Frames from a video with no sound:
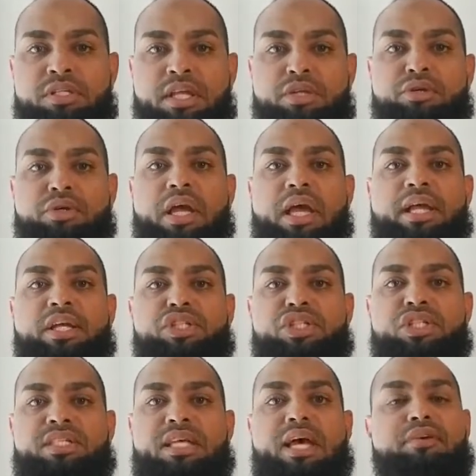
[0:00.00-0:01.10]
and your
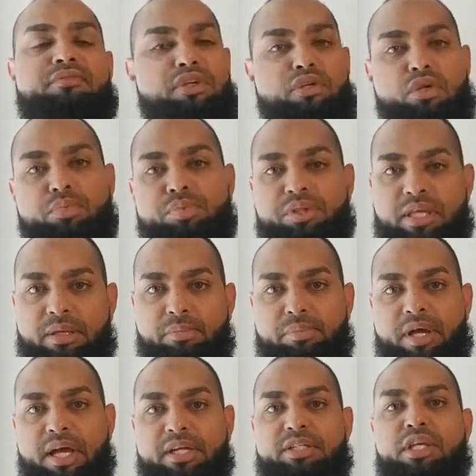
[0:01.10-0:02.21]
actions have a global
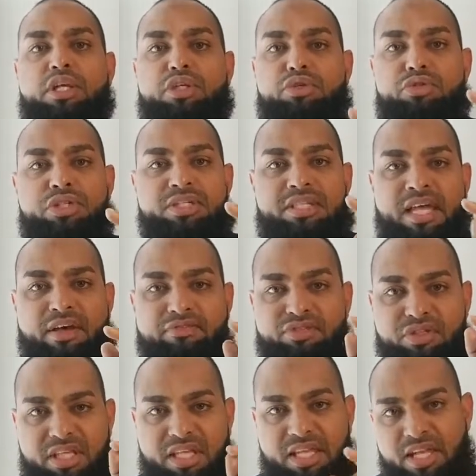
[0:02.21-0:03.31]
impact. You just have to
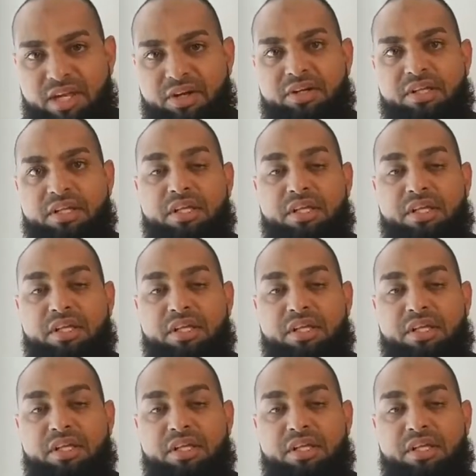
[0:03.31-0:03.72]
care.